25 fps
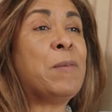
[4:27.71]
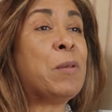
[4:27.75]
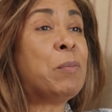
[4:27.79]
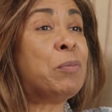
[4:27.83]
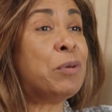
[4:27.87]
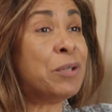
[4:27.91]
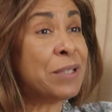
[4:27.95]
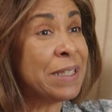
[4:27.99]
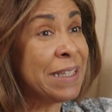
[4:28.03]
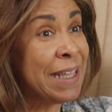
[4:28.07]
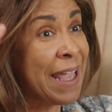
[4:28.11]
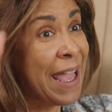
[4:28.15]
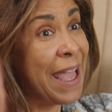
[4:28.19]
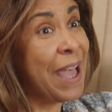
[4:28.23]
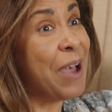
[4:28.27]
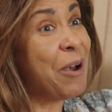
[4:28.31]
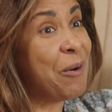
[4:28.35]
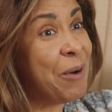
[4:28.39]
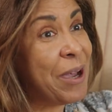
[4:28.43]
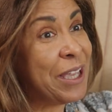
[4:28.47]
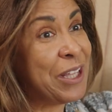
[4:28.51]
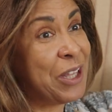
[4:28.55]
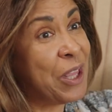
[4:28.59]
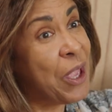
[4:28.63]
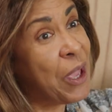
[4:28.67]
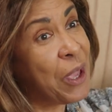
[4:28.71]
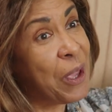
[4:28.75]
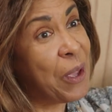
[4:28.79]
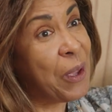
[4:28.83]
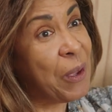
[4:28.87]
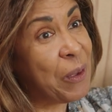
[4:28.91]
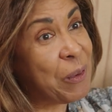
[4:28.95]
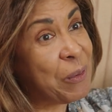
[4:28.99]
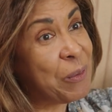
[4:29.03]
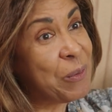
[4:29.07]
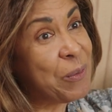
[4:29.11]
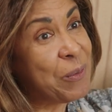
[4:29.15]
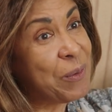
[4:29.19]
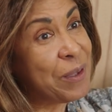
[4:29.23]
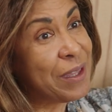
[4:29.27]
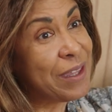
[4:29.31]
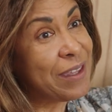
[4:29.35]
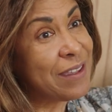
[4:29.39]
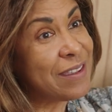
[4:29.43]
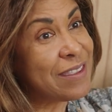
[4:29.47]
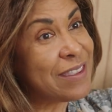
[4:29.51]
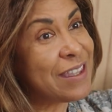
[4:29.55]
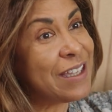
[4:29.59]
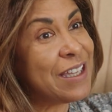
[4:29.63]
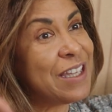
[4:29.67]
But now I know
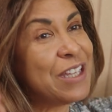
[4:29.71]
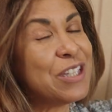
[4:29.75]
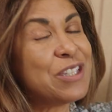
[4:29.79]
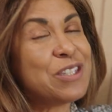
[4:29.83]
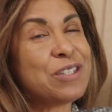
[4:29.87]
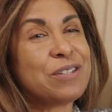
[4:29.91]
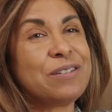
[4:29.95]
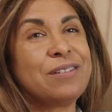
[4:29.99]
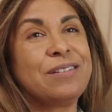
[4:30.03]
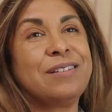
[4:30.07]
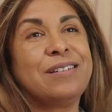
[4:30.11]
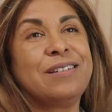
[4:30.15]
that